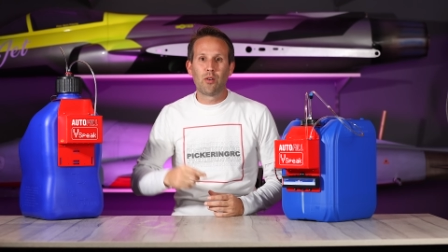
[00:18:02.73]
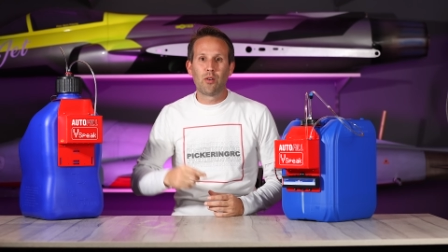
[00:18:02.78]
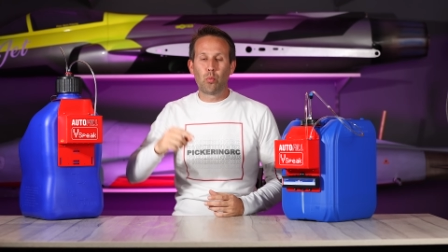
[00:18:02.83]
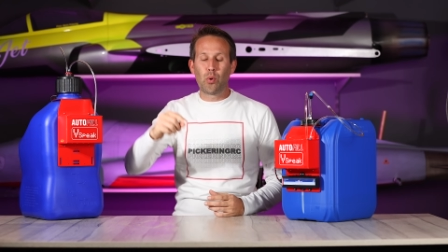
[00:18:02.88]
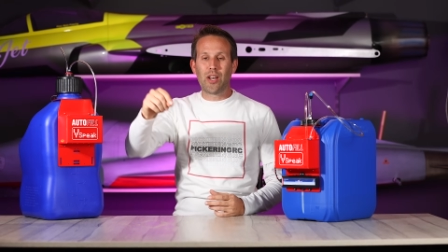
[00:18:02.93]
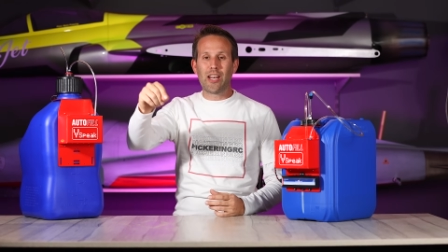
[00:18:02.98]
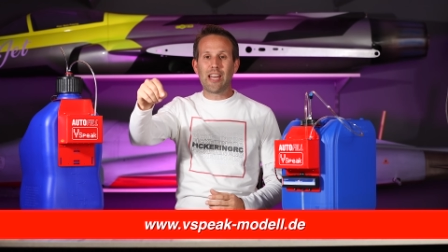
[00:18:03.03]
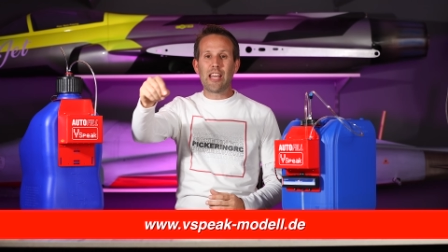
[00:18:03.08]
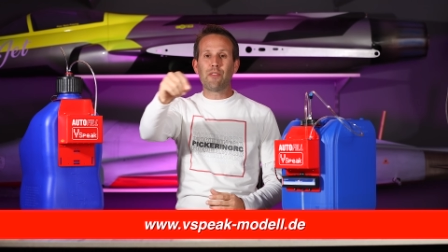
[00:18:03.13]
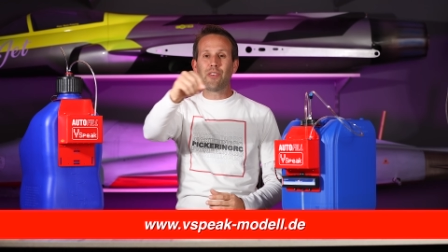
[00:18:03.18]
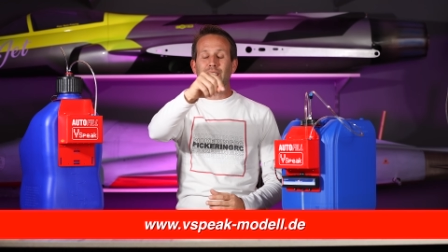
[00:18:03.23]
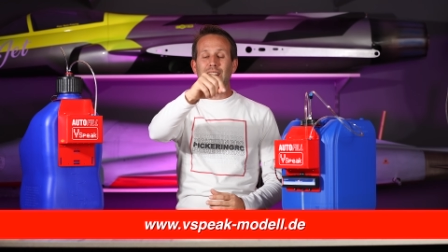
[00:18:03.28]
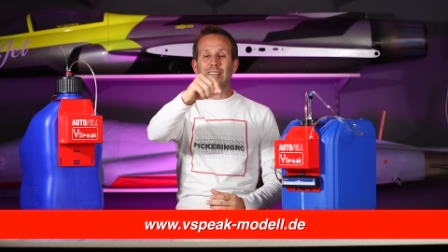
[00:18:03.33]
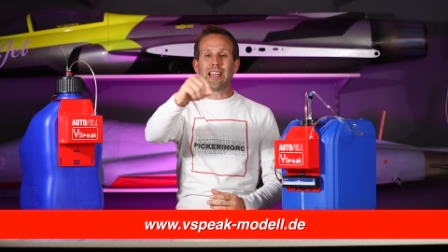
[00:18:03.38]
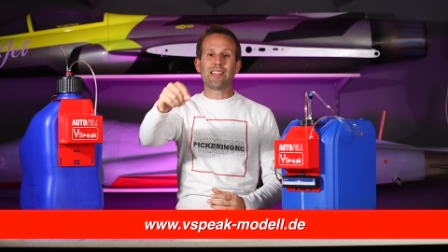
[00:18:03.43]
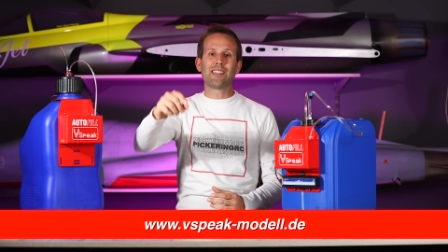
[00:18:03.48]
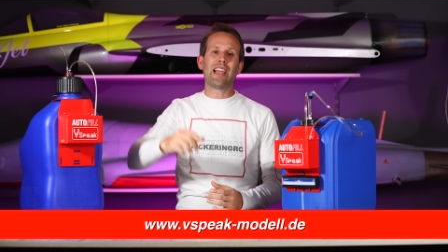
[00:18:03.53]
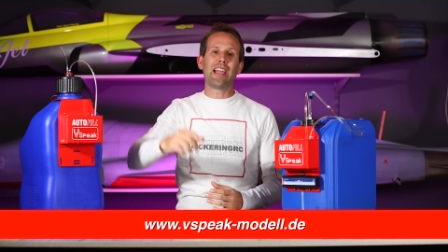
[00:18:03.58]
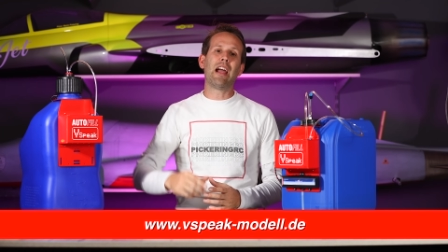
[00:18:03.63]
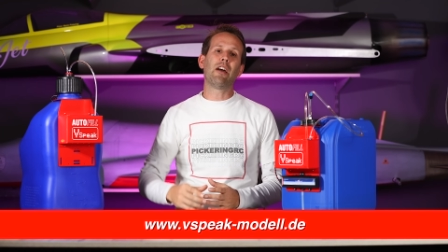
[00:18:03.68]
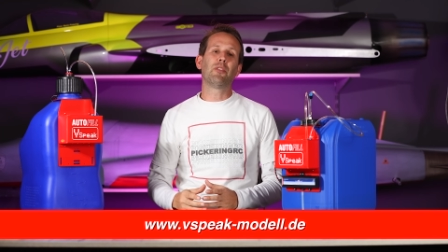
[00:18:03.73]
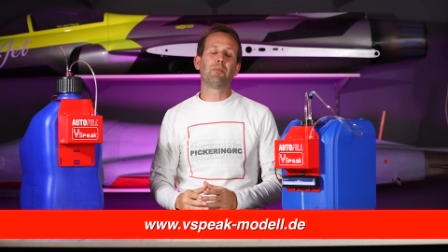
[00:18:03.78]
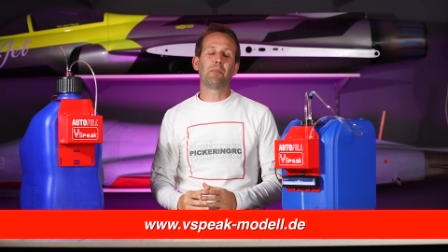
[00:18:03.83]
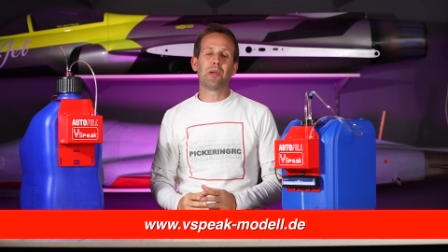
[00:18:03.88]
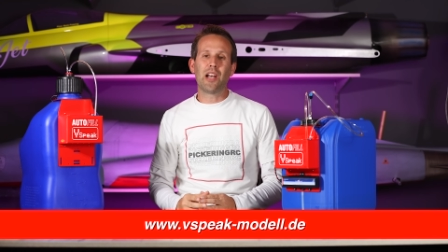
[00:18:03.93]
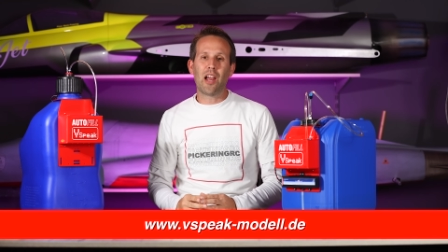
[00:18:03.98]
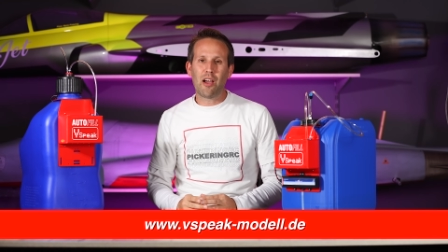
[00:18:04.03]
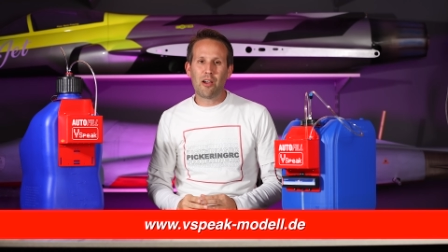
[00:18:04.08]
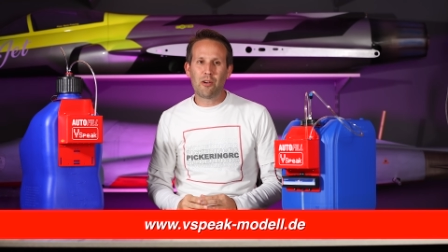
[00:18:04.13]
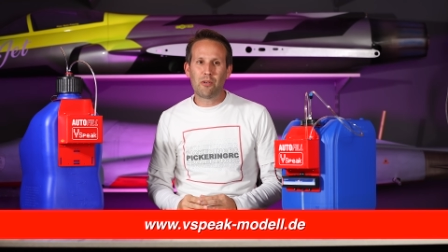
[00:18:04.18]
We'll leave a link down
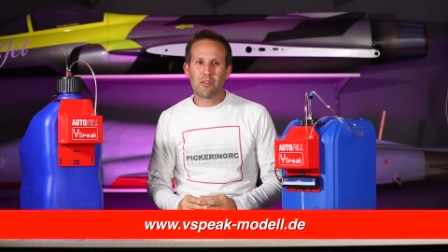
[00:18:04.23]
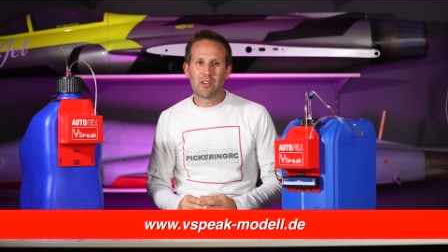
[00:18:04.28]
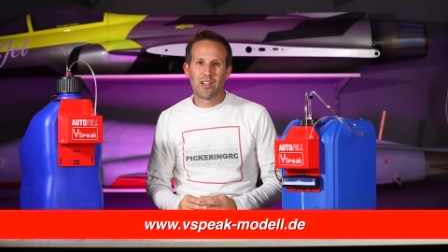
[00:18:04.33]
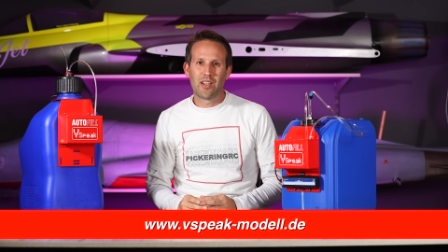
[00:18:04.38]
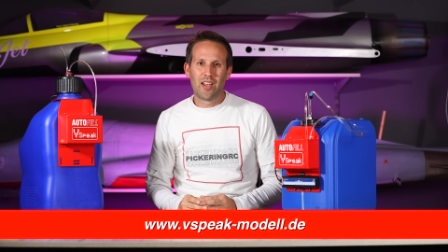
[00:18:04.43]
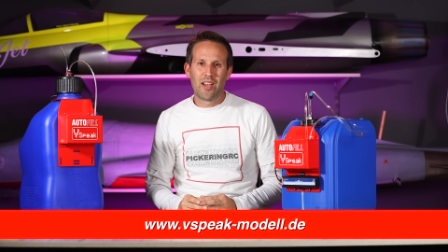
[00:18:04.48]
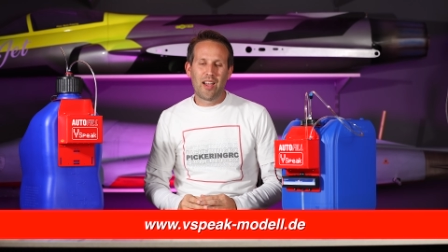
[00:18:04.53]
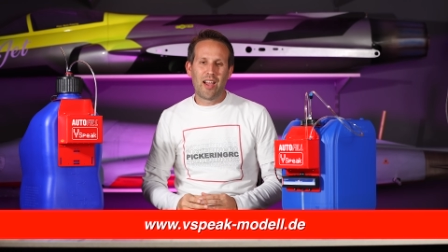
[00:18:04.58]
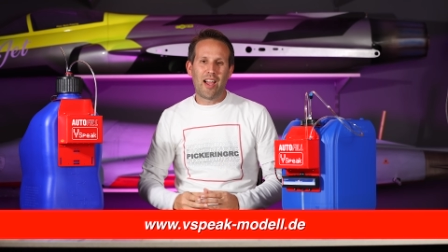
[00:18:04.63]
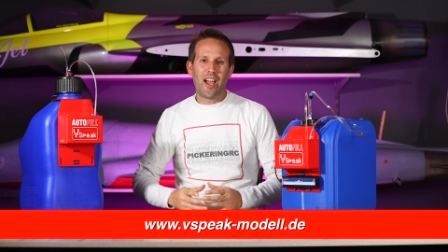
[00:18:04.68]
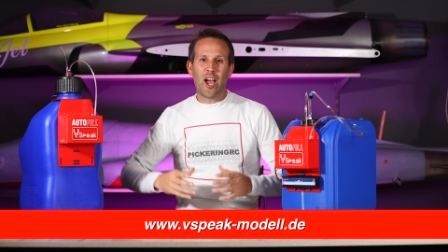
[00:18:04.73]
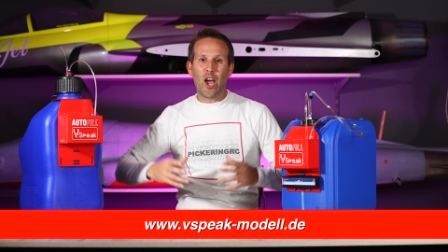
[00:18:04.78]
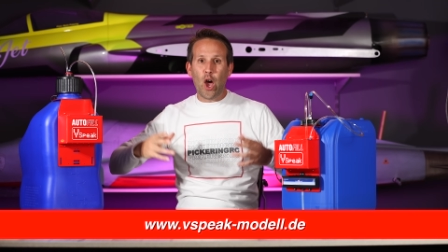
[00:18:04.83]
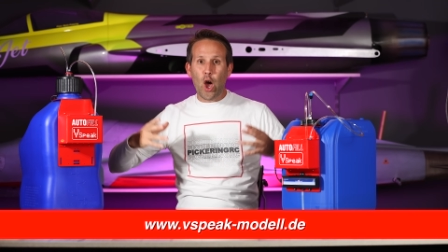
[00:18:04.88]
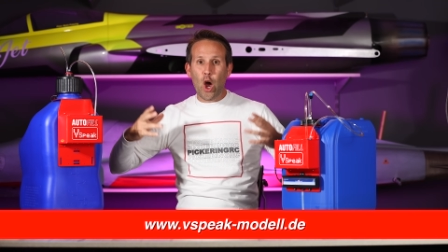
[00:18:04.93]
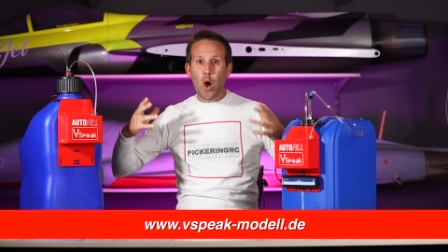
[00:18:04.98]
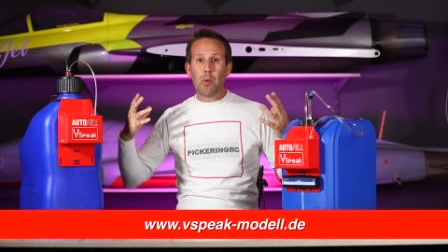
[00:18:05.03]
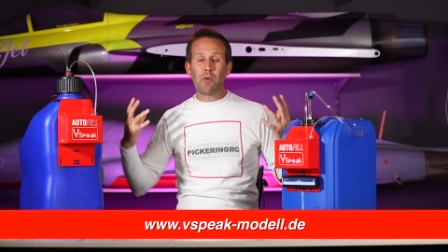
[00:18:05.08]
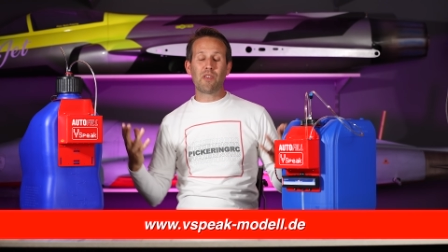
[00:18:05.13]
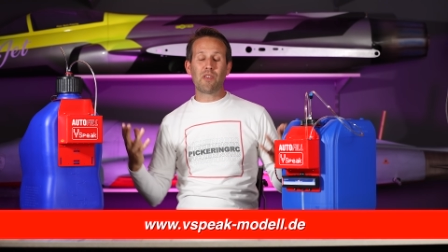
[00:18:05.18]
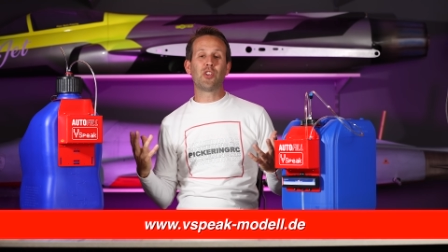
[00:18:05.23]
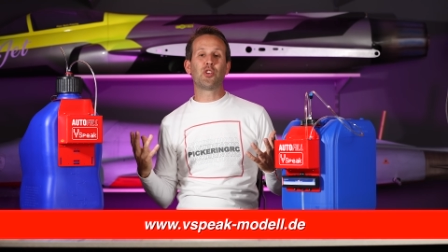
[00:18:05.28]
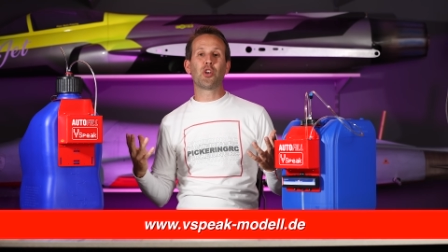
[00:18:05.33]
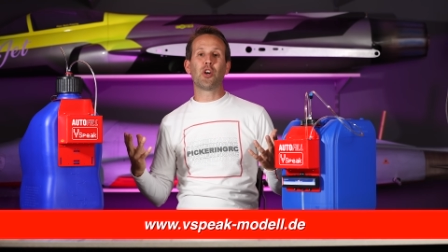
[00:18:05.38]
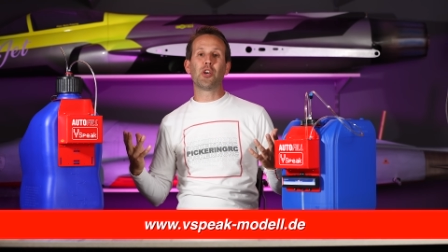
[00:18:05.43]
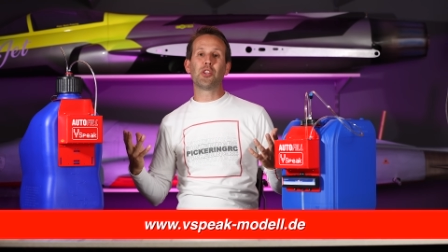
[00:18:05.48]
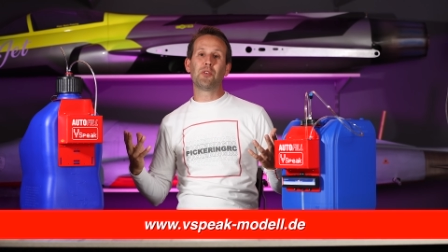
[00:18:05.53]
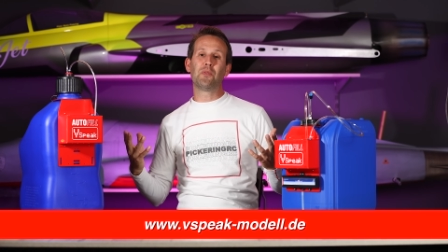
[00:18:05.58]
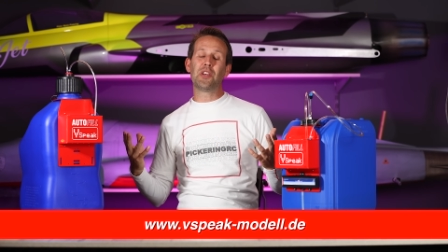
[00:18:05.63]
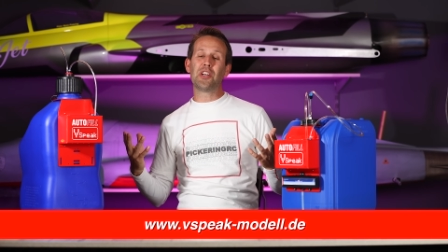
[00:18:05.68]
below. I hope you've
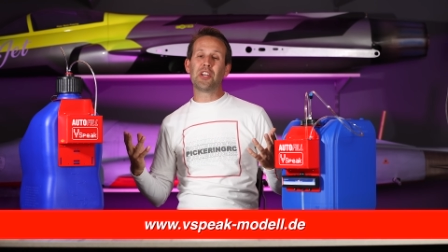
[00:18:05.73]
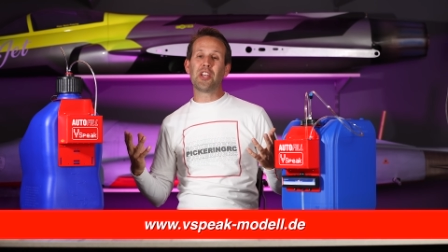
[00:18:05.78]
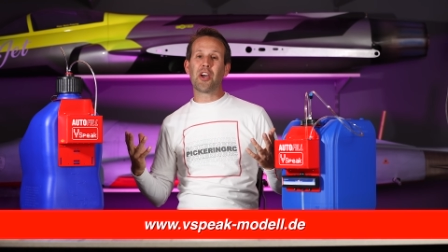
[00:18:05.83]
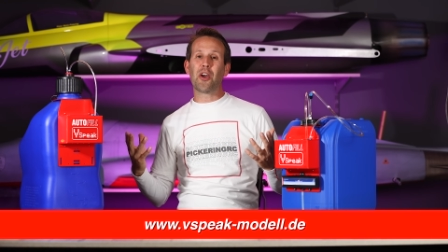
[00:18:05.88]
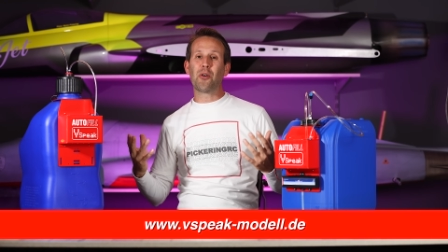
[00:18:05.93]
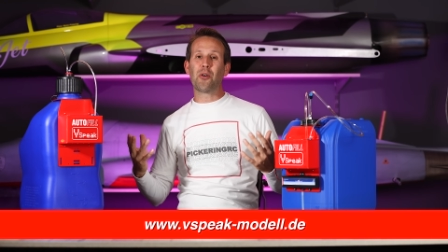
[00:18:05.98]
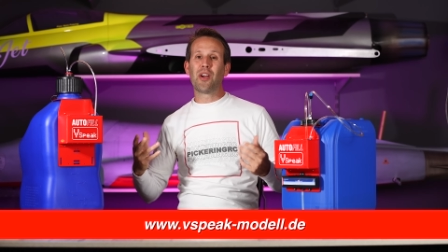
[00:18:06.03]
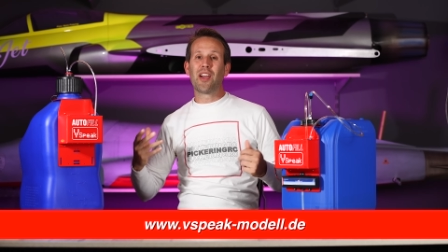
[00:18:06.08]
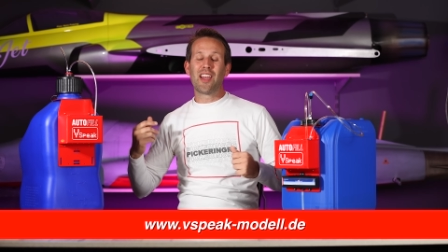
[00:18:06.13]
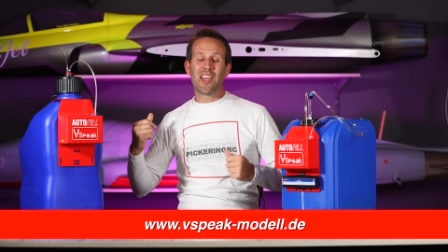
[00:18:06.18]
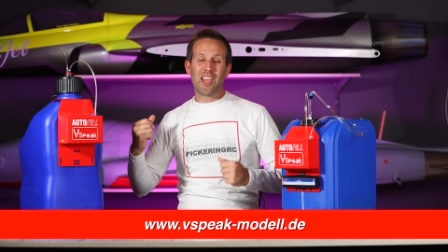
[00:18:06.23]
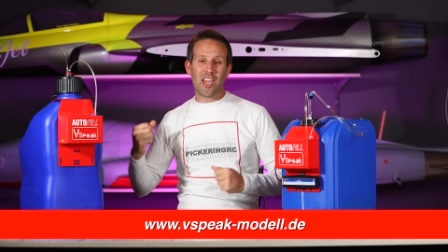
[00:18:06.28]
enjoyed the video.